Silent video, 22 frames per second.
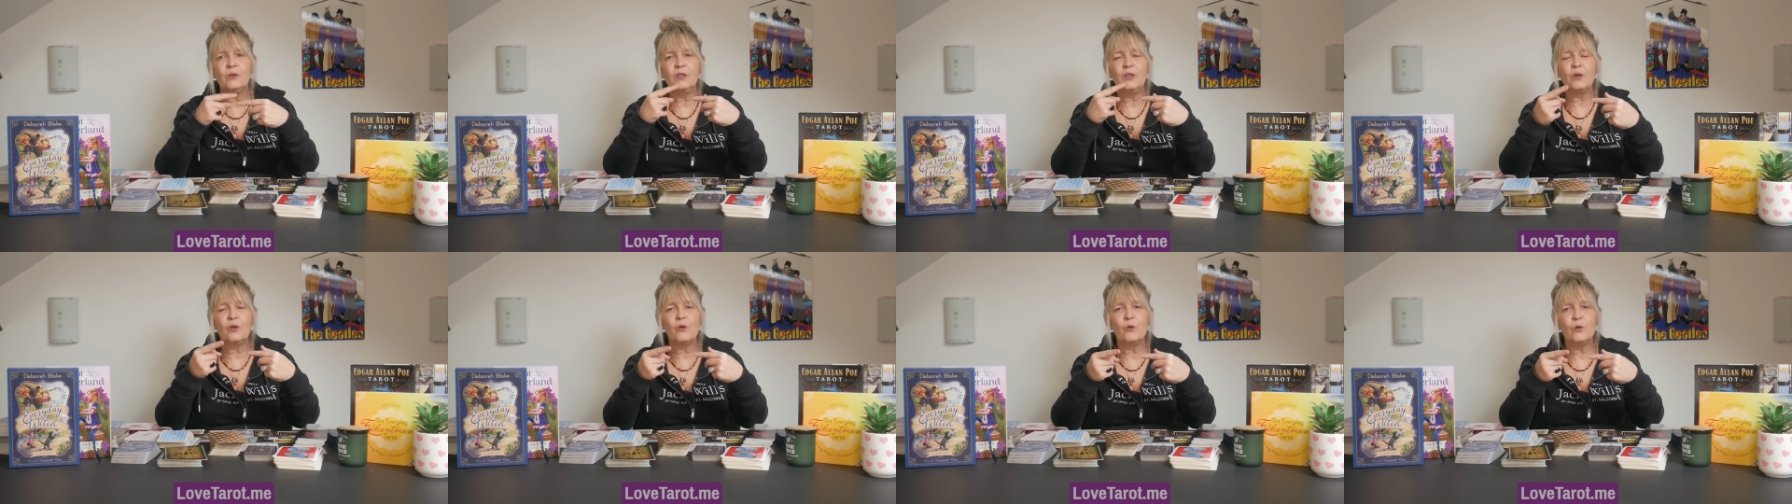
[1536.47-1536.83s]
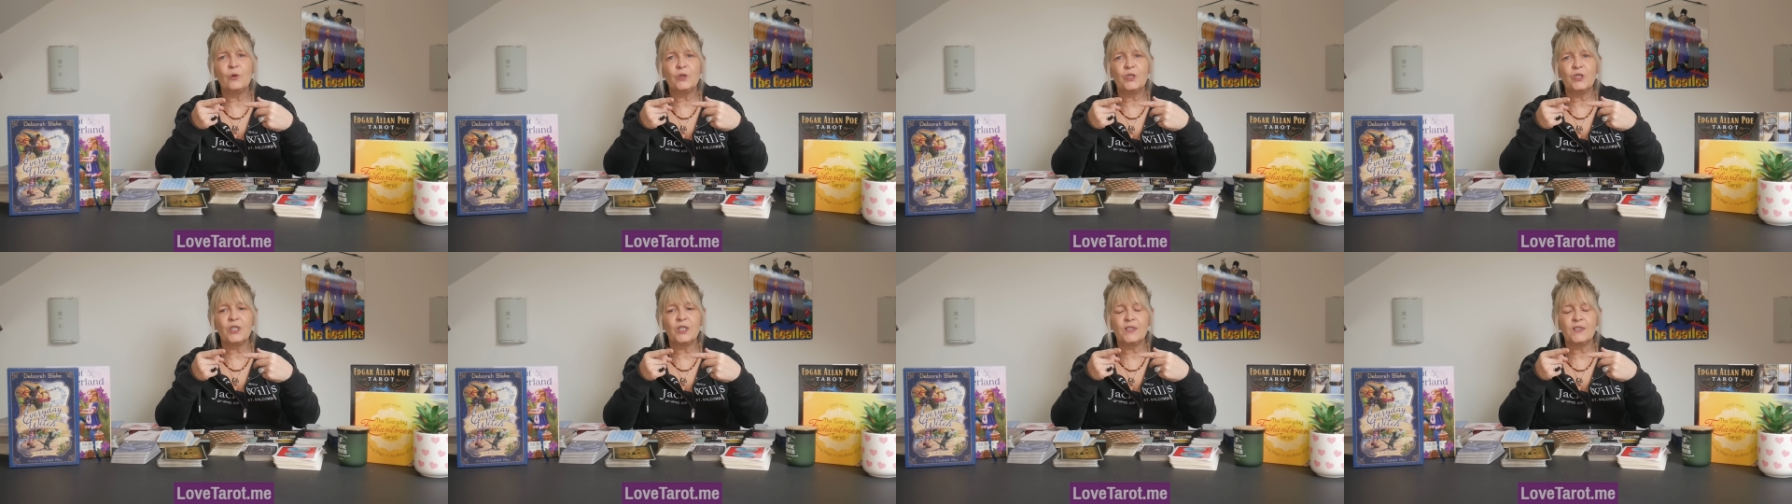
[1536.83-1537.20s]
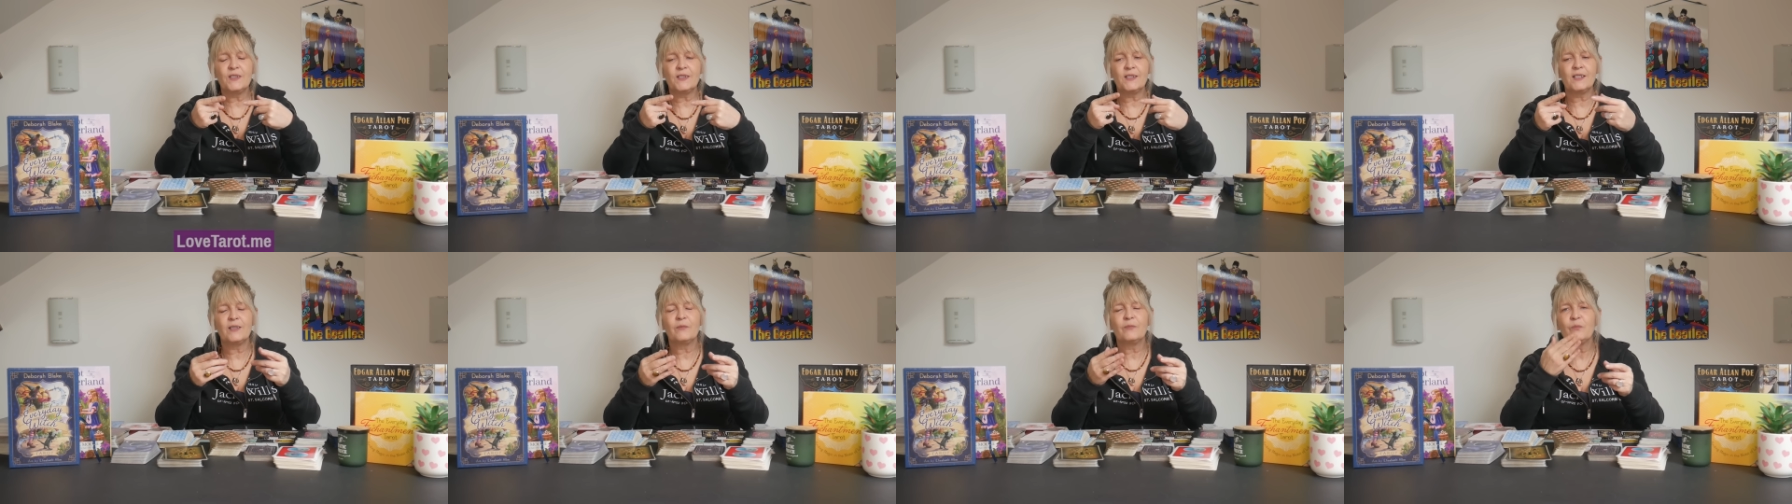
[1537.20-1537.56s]
you're
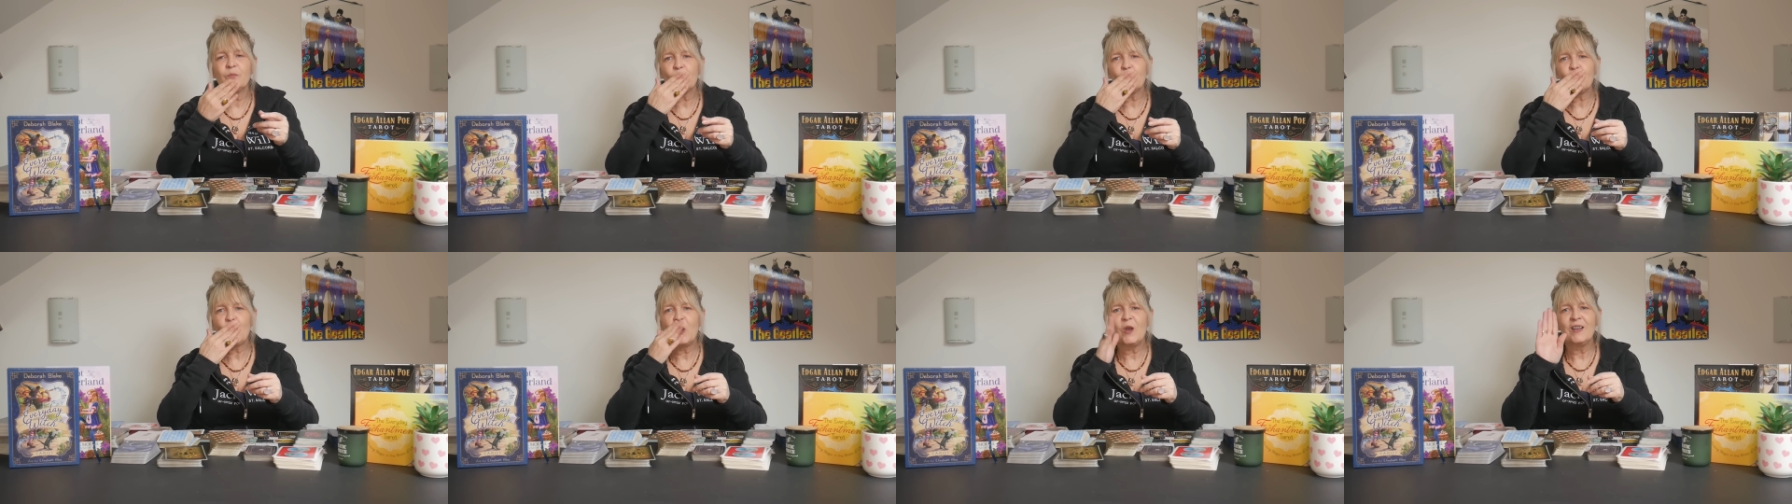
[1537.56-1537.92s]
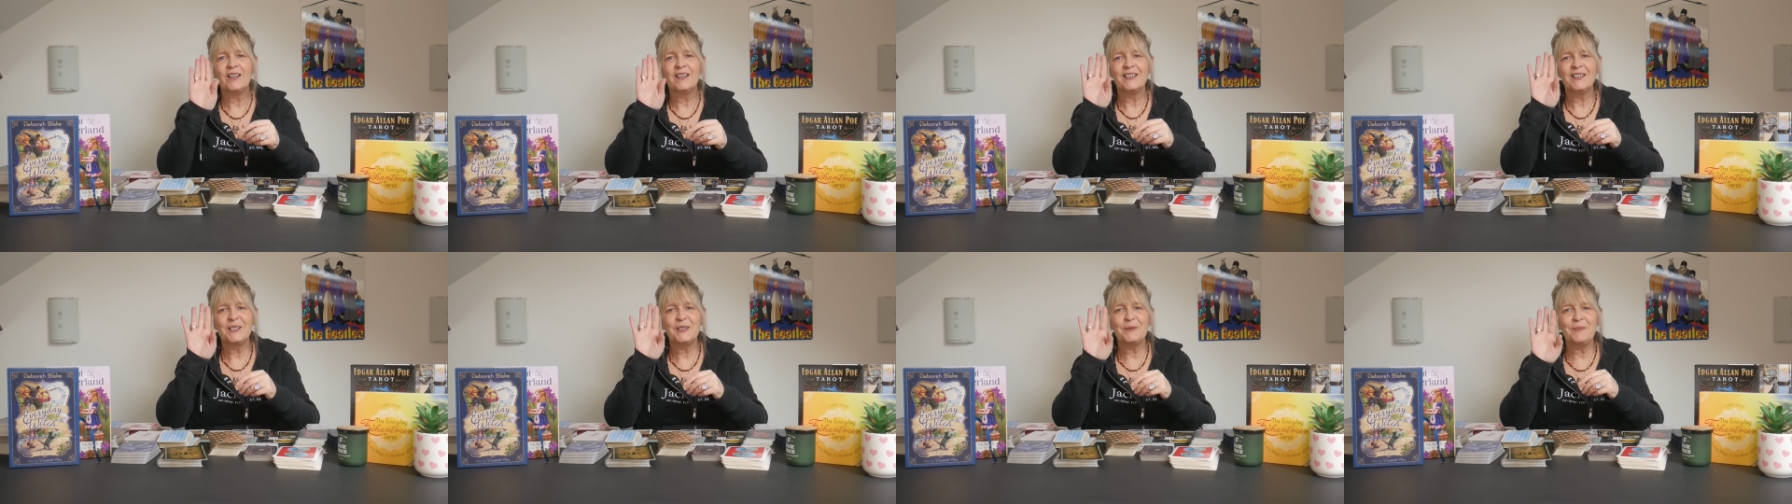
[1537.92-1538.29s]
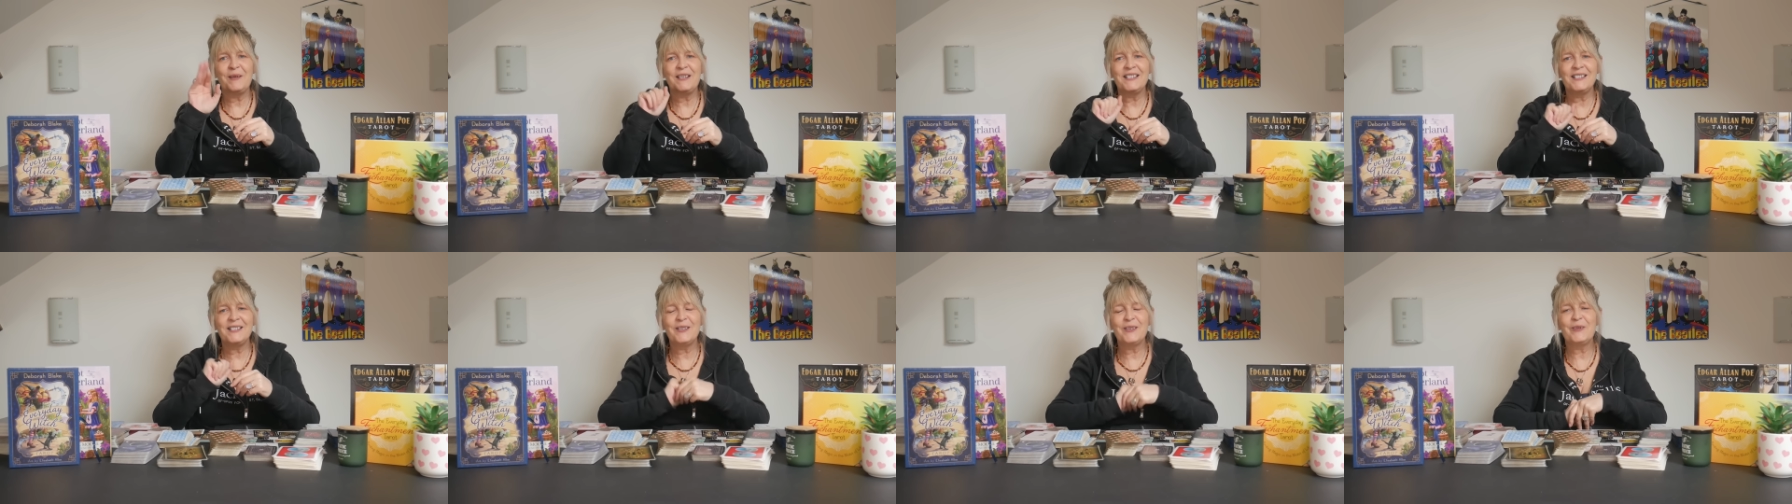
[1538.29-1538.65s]
gorgeous.
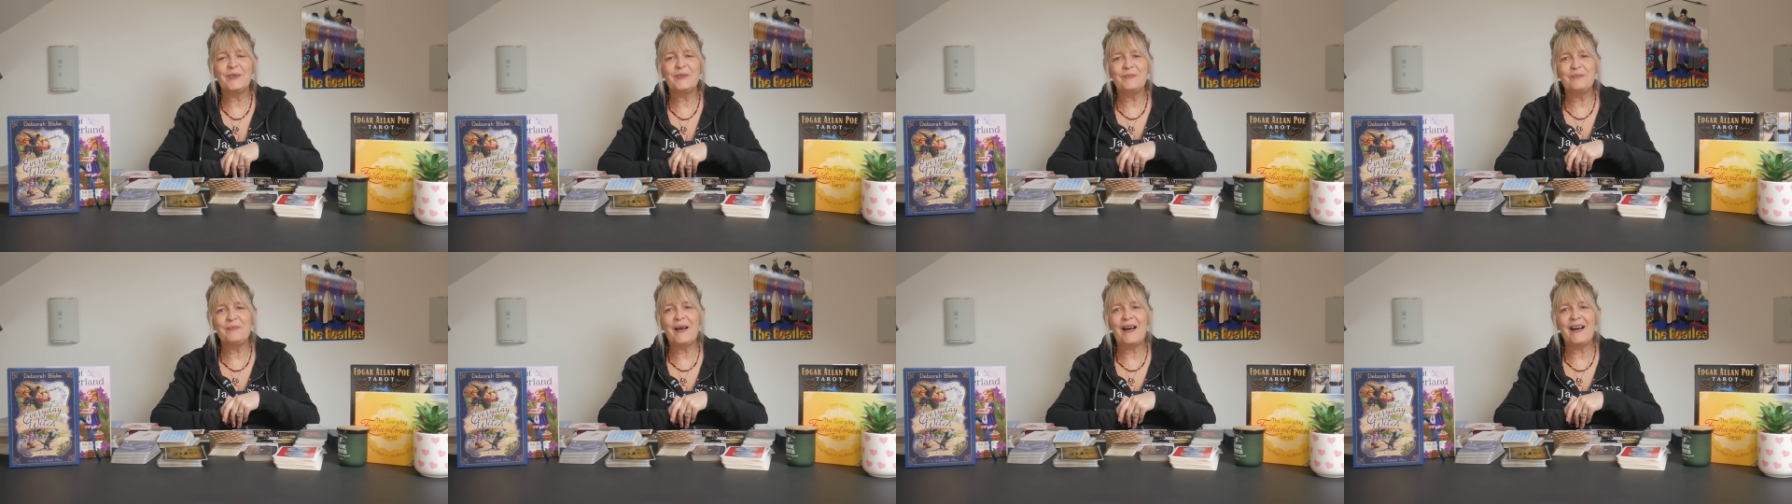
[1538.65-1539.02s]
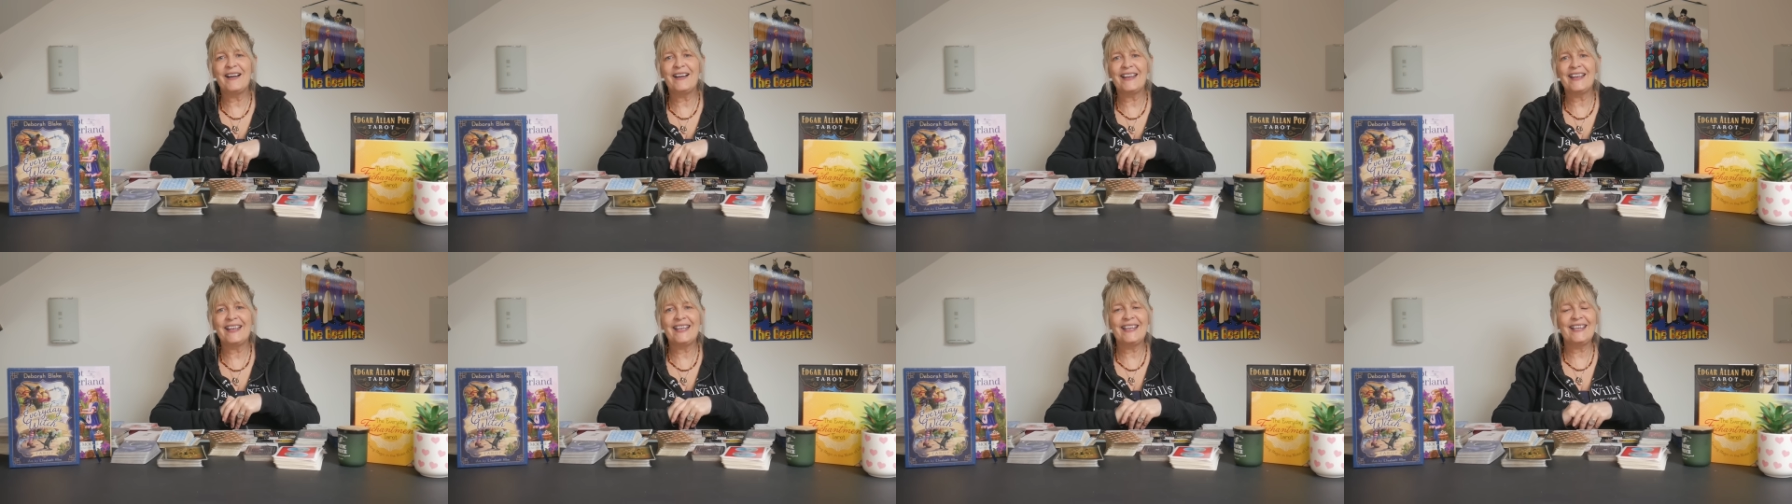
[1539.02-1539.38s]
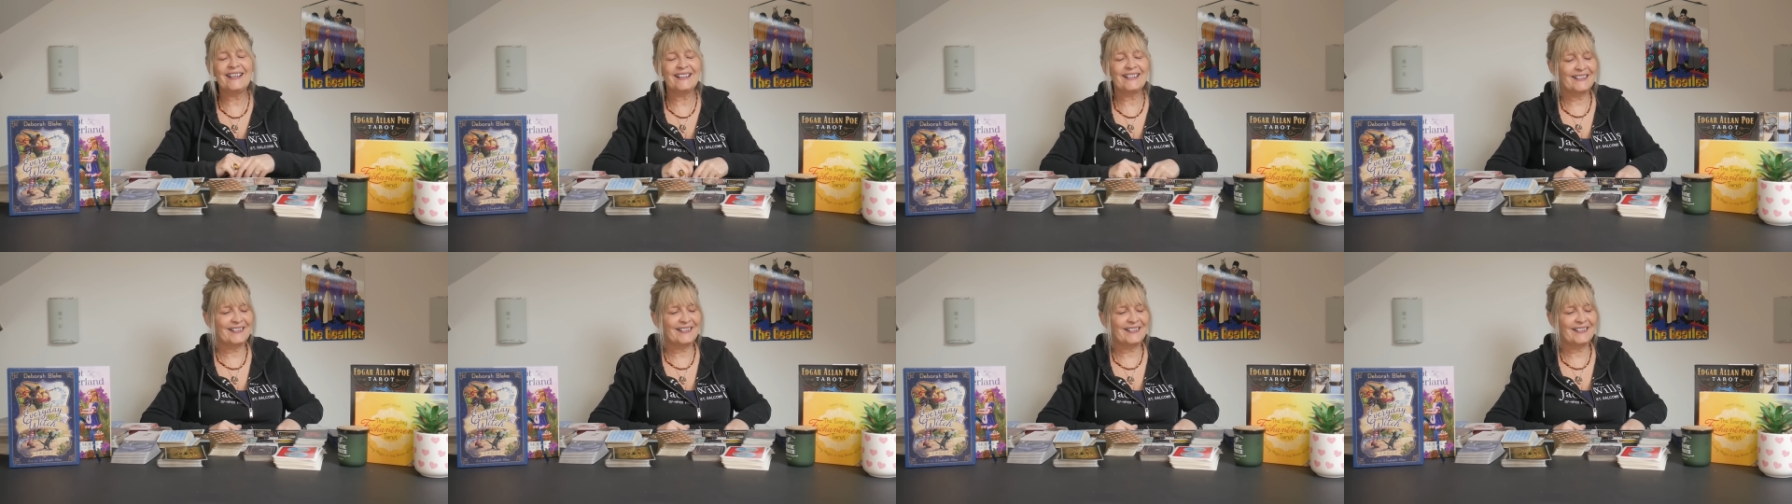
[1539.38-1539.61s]
Speak soon. Bye.